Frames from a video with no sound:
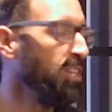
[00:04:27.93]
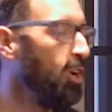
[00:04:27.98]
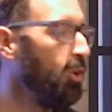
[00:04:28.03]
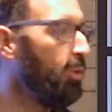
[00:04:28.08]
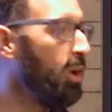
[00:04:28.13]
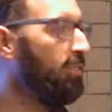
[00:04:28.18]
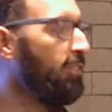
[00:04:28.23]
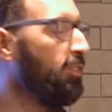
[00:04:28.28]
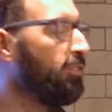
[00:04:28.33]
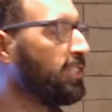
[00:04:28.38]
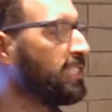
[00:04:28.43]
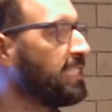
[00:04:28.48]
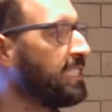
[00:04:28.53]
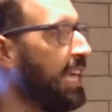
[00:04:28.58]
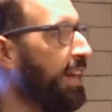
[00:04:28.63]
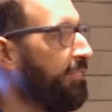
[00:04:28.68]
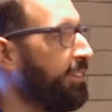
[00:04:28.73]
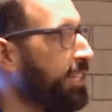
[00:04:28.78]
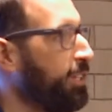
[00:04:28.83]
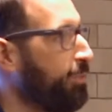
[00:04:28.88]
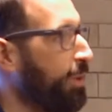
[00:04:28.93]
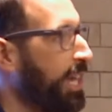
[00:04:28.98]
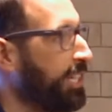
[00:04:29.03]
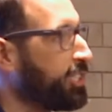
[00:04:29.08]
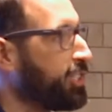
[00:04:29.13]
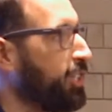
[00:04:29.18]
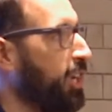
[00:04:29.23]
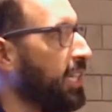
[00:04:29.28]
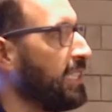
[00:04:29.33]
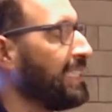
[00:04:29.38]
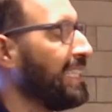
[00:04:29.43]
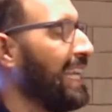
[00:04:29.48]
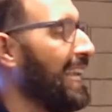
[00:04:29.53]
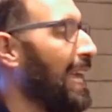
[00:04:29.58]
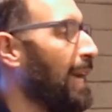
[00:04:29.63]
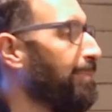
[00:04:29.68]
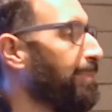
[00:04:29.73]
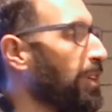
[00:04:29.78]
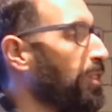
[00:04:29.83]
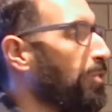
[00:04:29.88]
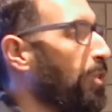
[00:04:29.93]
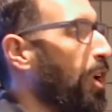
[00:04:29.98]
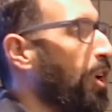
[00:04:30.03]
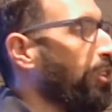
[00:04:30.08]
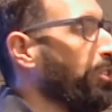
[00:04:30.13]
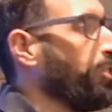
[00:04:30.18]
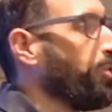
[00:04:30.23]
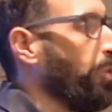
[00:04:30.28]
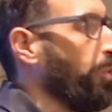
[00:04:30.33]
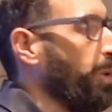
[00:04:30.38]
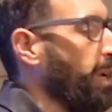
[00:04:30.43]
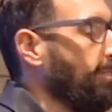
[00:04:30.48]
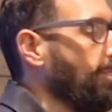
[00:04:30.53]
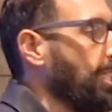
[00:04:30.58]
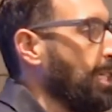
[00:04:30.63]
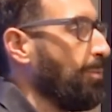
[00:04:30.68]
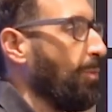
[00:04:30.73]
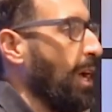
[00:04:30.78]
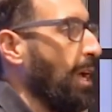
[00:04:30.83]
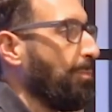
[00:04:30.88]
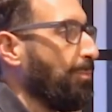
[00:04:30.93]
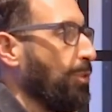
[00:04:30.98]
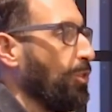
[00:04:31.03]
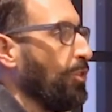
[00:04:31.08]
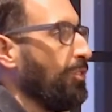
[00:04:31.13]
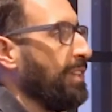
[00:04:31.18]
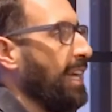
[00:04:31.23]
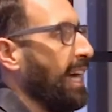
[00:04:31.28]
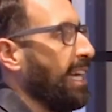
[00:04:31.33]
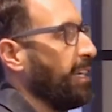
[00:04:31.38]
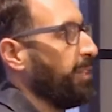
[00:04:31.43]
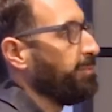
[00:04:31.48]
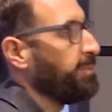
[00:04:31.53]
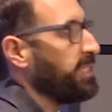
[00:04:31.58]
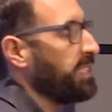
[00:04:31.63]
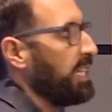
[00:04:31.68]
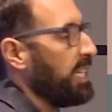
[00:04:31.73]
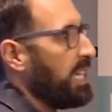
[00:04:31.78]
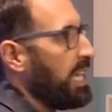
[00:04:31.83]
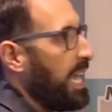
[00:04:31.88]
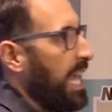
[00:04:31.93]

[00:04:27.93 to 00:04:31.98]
we have over 70 restaurants in Hampton Roads where we have Jim Wright approved items.